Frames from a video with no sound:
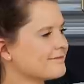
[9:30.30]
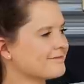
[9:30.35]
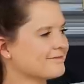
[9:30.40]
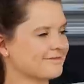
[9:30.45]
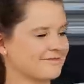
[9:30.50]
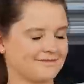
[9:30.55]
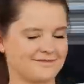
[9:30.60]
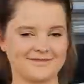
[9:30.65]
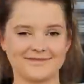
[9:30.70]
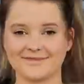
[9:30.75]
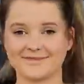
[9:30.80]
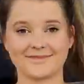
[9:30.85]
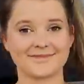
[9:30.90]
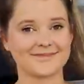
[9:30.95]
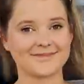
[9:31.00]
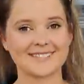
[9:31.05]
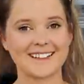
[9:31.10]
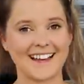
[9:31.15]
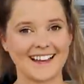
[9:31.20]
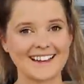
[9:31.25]

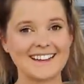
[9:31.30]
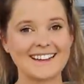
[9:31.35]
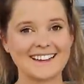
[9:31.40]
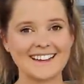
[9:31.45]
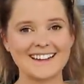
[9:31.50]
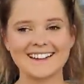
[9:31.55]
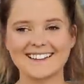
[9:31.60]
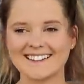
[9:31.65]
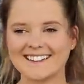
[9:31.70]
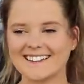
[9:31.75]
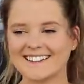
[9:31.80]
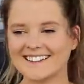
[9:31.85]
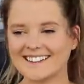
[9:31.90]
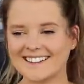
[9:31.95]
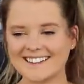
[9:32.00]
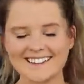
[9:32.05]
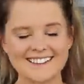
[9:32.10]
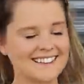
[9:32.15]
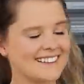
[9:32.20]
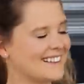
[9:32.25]

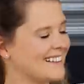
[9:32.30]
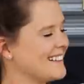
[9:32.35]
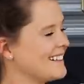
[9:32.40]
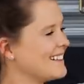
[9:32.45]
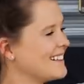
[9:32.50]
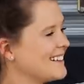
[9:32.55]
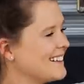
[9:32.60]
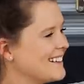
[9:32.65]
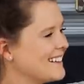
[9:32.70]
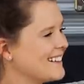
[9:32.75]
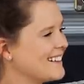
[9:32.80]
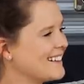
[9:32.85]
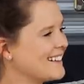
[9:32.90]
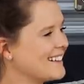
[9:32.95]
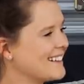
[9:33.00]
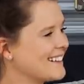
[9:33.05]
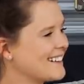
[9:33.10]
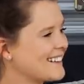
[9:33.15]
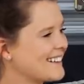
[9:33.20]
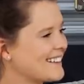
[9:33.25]

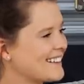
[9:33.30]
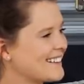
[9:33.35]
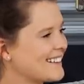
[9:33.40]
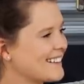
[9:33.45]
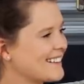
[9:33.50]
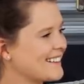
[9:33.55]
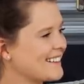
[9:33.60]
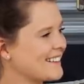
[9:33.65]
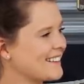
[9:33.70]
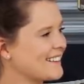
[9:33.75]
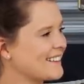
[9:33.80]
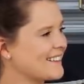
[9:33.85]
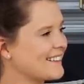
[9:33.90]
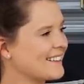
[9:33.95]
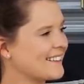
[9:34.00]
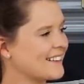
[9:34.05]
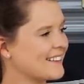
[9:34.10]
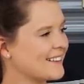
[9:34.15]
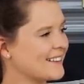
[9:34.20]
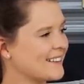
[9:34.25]

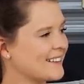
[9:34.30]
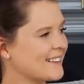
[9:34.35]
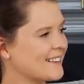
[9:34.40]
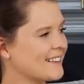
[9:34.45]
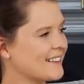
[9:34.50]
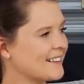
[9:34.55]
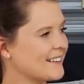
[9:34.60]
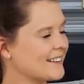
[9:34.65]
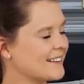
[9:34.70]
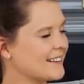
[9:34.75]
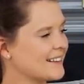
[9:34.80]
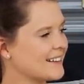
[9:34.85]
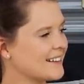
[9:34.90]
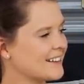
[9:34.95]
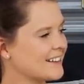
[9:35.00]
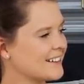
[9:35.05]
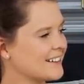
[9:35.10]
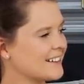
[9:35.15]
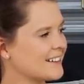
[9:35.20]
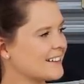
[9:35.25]

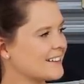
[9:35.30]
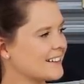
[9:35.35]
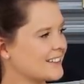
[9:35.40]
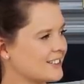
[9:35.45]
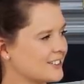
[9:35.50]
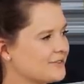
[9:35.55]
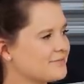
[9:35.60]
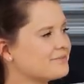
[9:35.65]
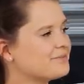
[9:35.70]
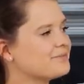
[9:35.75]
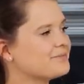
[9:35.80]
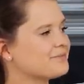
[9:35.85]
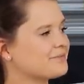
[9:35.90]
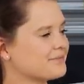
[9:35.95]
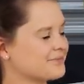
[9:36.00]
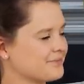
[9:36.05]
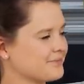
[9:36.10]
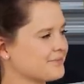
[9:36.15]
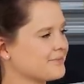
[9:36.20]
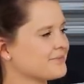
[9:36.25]

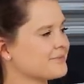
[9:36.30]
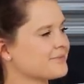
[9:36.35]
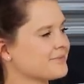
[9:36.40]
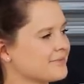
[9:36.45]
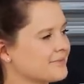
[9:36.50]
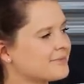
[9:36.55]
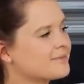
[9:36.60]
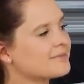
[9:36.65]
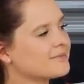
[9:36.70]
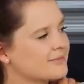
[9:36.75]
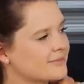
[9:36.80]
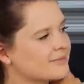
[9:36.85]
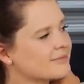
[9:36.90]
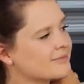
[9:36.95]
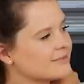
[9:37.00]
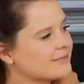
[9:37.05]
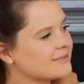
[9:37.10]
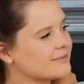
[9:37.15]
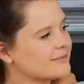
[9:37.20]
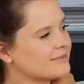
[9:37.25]

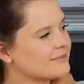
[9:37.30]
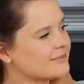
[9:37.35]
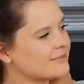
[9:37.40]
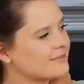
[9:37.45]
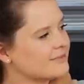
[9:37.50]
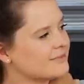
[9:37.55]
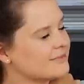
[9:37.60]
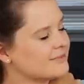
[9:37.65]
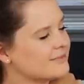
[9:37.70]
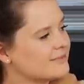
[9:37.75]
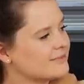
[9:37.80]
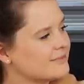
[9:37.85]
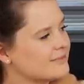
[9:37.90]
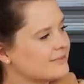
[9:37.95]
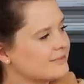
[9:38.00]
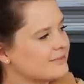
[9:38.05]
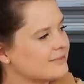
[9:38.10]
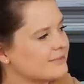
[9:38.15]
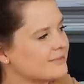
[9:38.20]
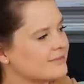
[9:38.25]
This person isn't speaking.